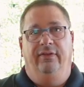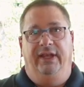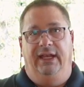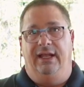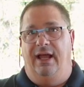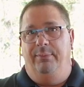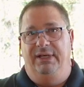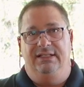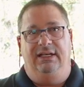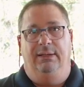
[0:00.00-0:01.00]
The
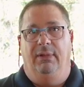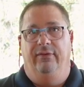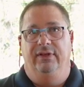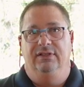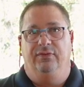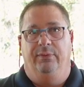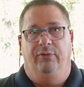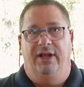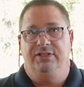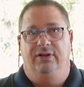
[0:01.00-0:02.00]
combi steam ovens from
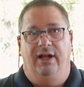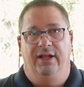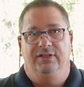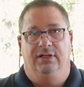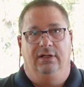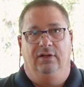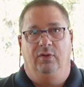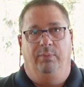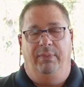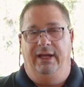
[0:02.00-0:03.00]
restaurants are
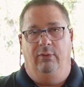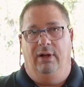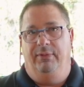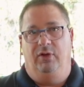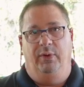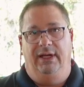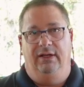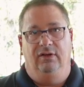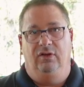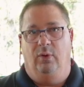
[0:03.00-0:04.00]
anywhere
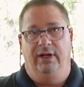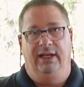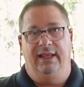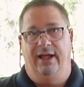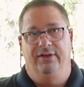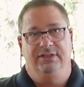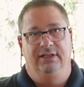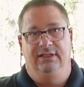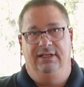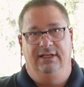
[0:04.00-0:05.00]
between twenty
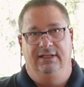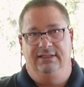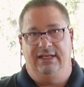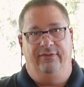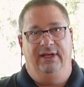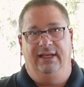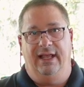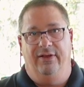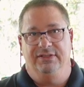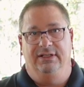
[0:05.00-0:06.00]
thousand to seventy
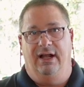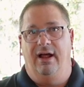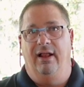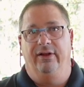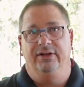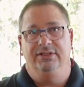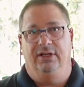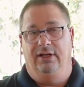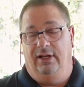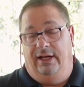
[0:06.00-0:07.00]
thousand dollars
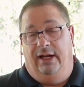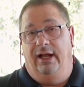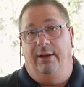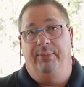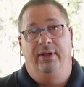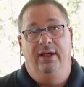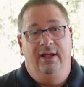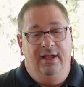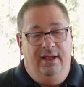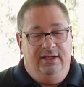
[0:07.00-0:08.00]
and up.
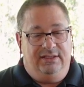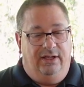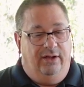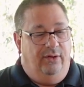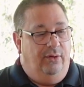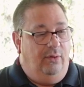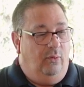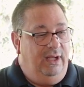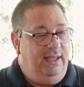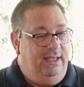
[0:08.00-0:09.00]
So
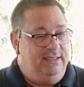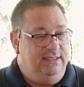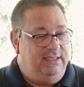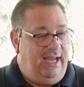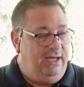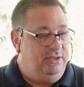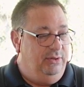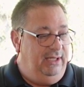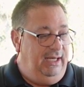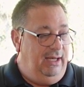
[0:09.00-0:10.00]
what this is
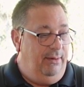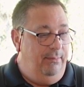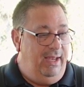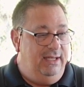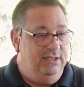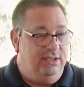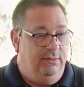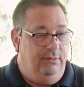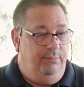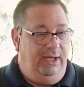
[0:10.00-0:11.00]
actually meant
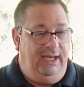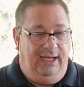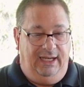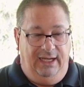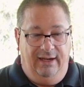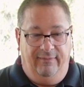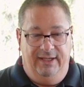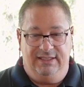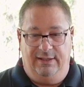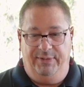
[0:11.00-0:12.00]
to be
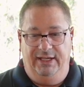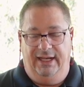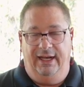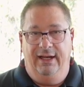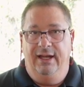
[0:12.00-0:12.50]
is something that